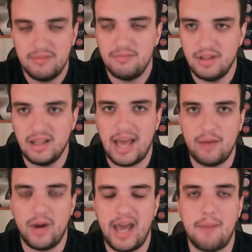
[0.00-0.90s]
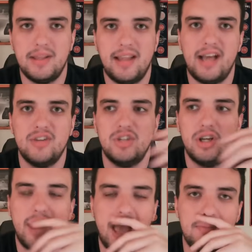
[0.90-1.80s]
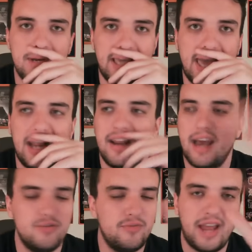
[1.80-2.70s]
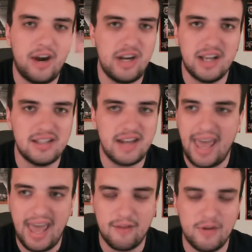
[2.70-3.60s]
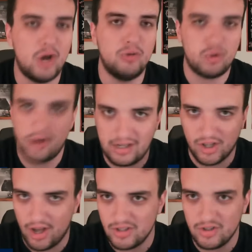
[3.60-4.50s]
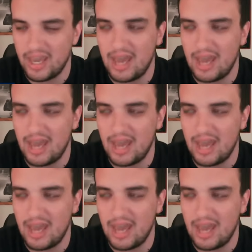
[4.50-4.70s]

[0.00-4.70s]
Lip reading: let what happened last year happen again. And Flaherty doesn't have a no-trade clause, okay?